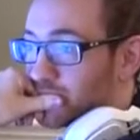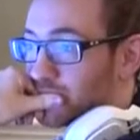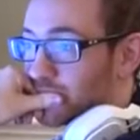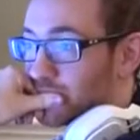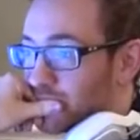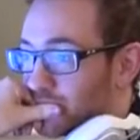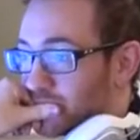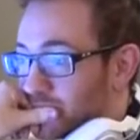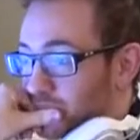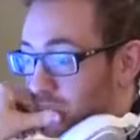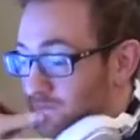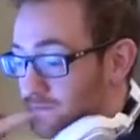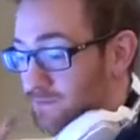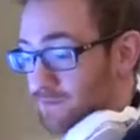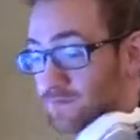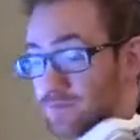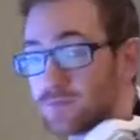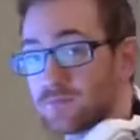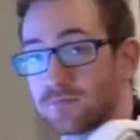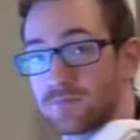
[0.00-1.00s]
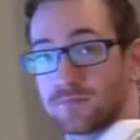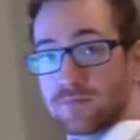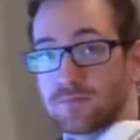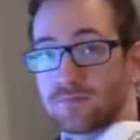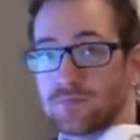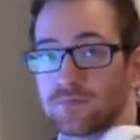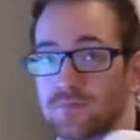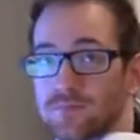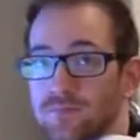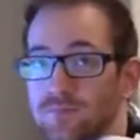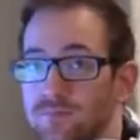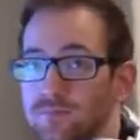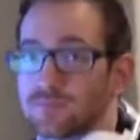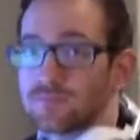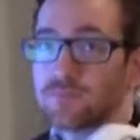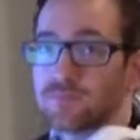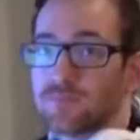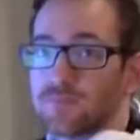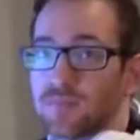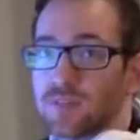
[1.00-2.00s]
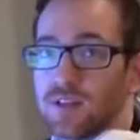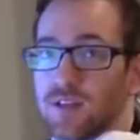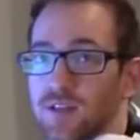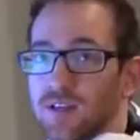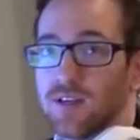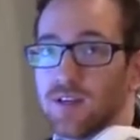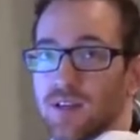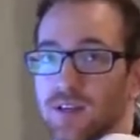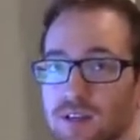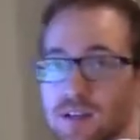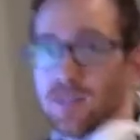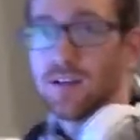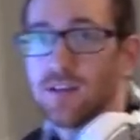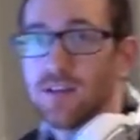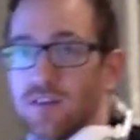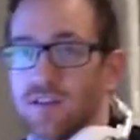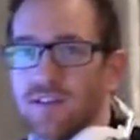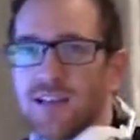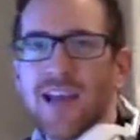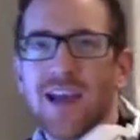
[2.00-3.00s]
but the content is still going to be the best content that we've done so far.